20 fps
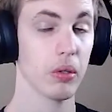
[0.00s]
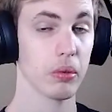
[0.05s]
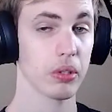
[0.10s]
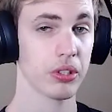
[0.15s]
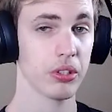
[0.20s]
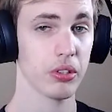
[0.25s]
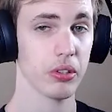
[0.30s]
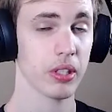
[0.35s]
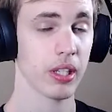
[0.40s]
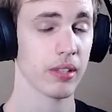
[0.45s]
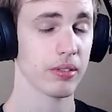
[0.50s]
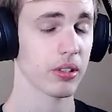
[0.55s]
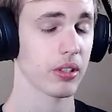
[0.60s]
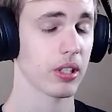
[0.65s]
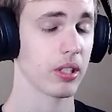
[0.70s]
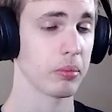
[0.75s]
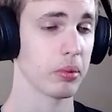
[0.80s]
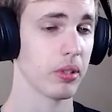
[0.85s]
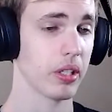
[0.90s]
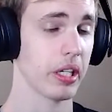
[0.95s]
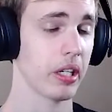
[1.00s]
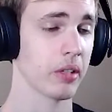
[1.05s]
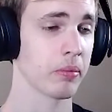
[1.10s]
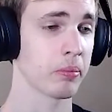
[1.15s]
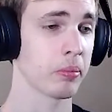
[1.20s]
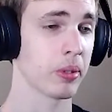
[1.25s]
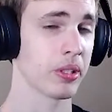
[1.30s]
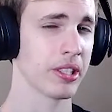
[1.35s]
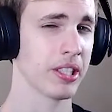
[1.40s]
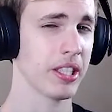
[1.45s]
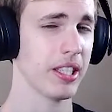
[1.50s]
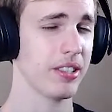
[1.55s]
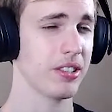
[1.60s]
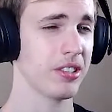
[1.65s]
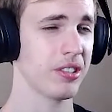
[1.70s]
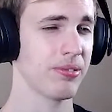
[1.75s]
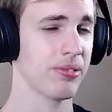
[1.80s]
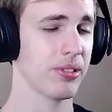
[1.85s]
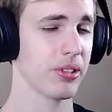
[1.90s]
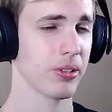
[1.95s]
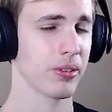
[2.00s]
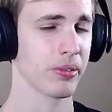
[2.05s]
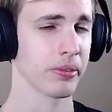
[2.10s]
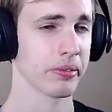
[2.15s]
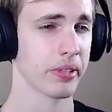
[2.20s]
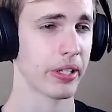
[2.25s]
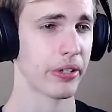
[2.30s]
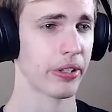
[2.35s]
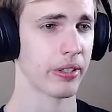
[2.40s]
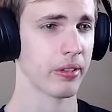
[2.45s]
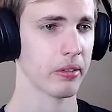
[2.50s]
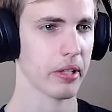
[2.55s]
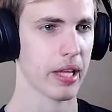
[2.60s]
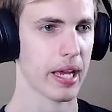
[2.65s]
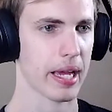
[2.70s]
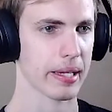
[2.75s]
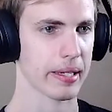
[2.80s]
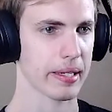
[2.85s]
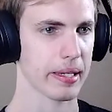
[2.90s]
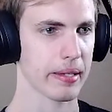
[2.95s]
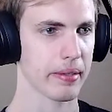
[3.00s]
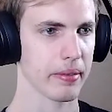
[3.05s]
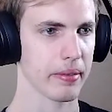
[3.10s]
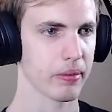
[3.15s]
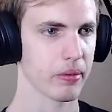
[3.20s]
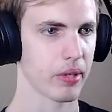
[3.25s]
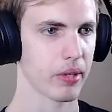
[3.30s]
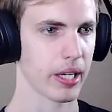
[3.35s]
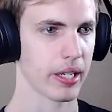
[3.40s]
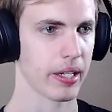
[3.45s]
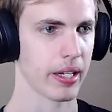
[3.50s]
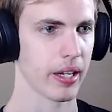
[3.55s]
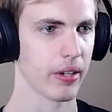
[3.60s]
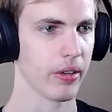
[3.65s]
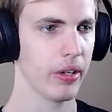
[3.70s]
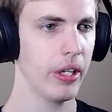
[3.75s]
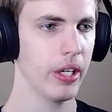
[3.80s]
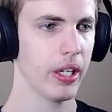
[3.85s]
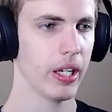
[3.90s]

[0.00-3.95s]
No, we still have to let it play out, but the kids feel very lacking right now.